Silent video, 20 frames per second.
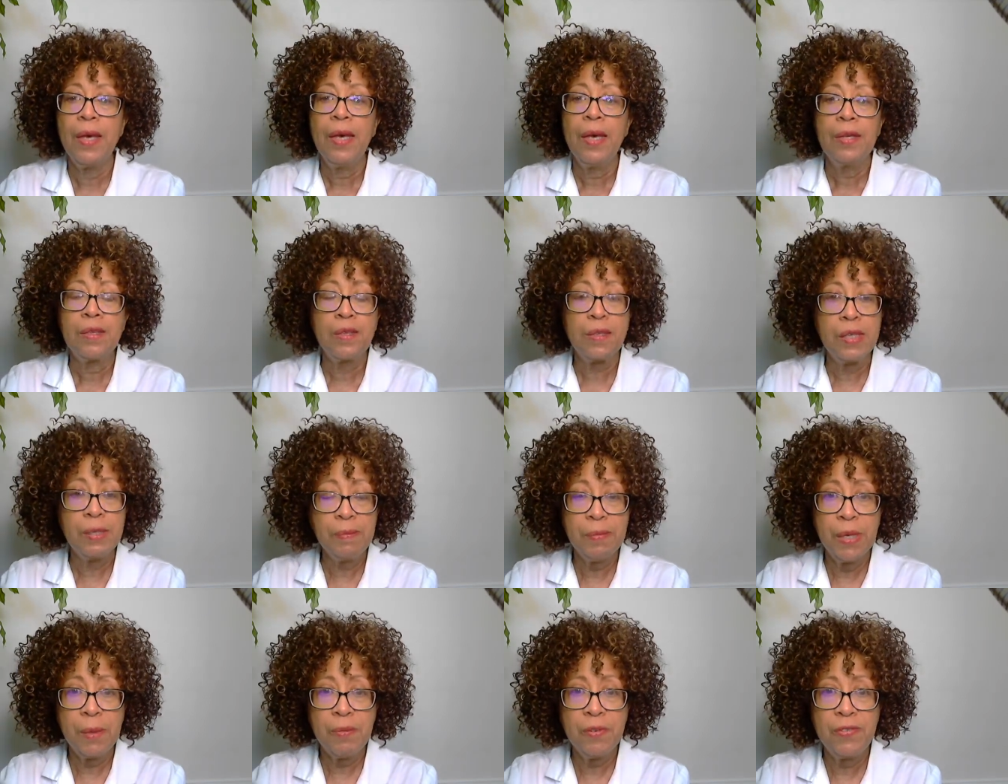Sleep
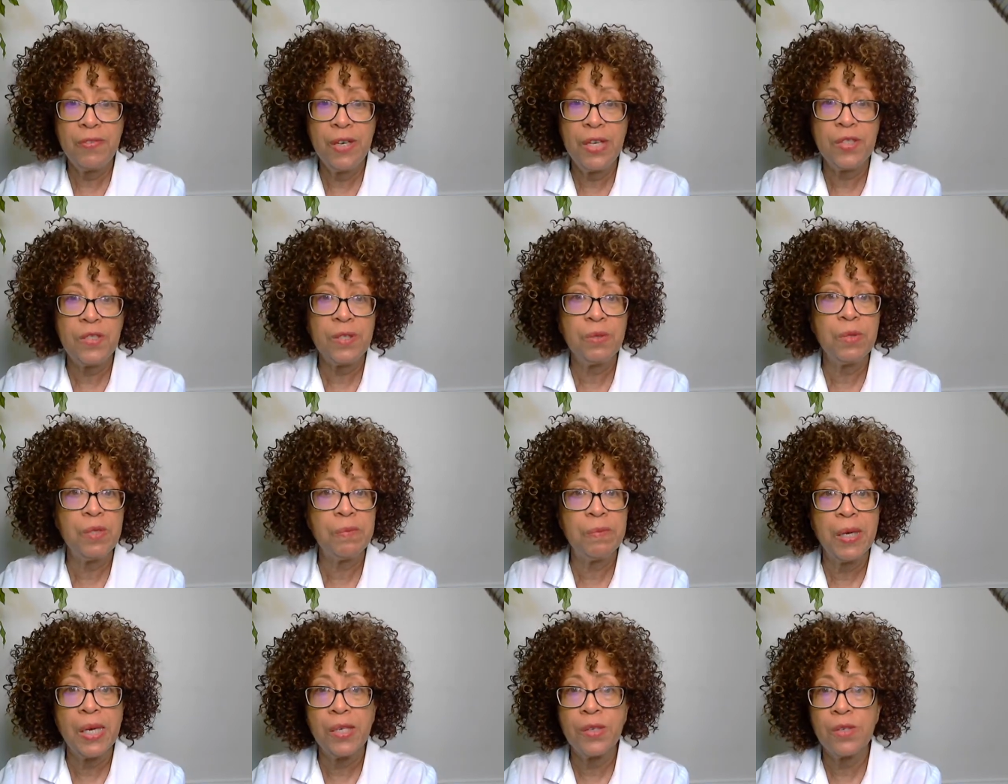deprivation will
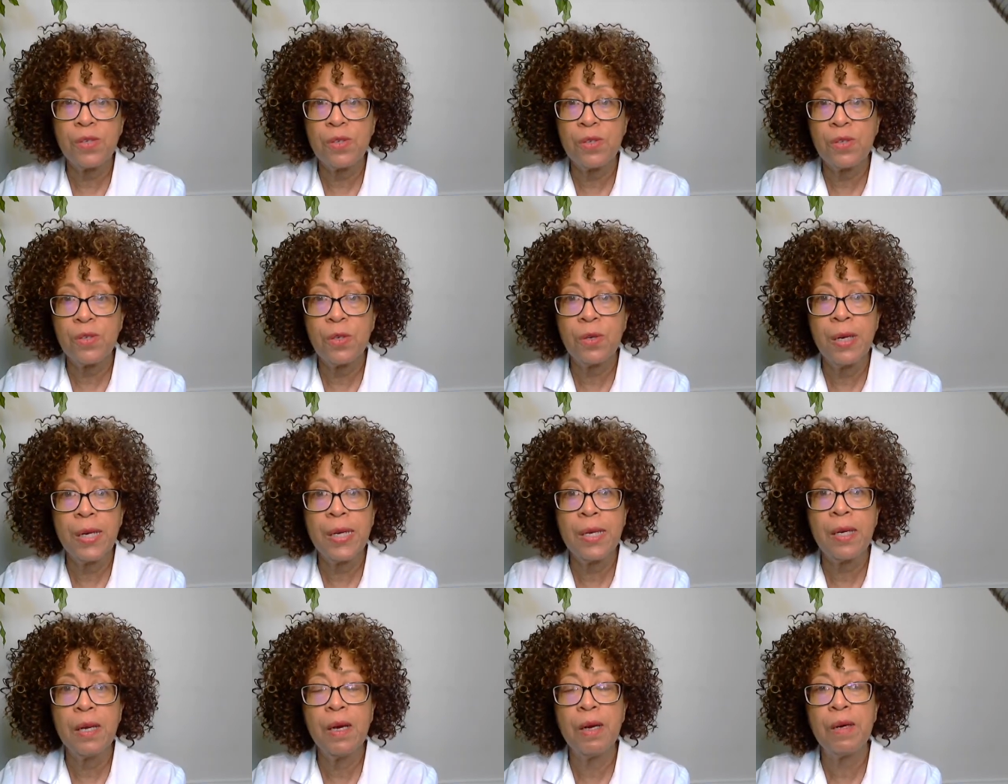make your
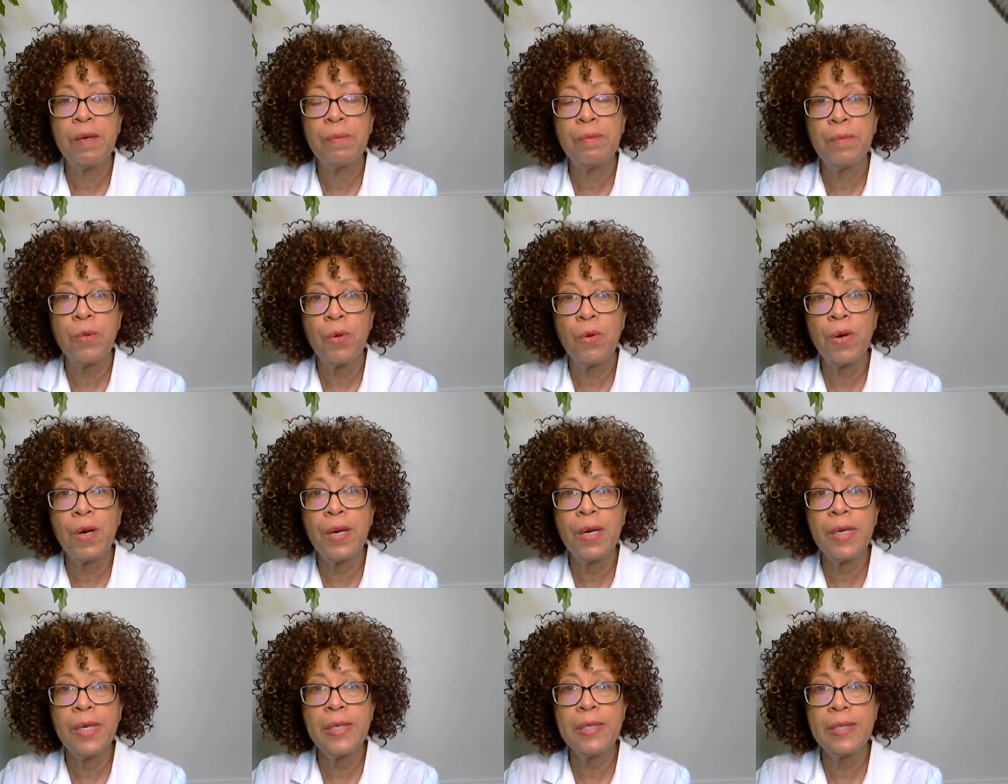snoring
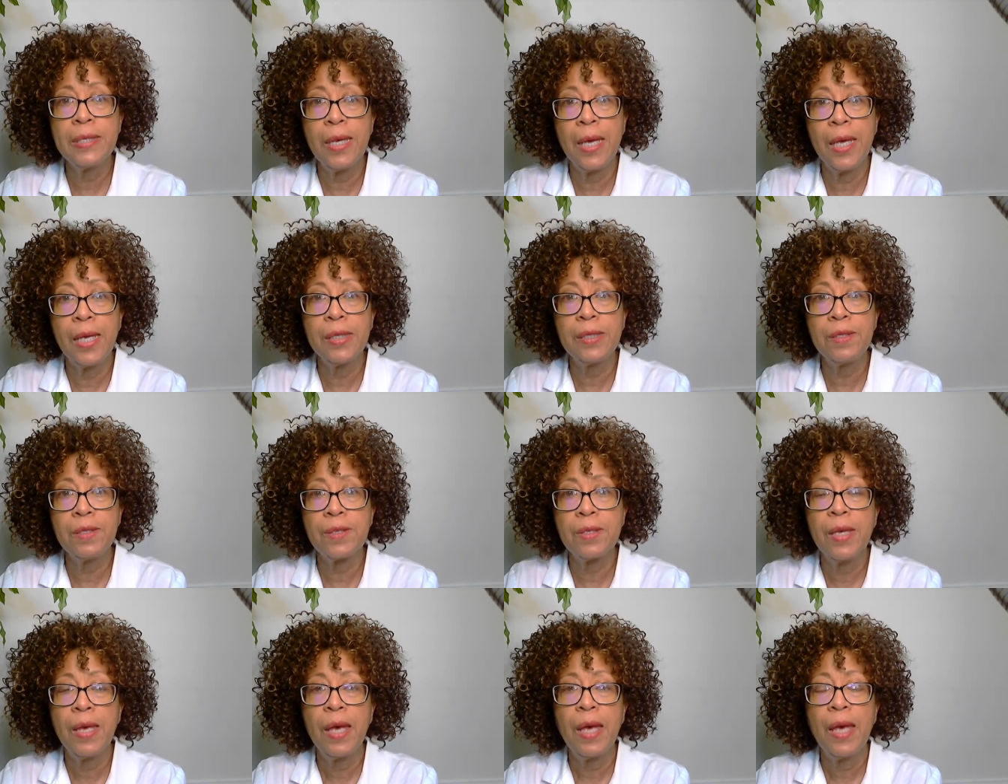more intense,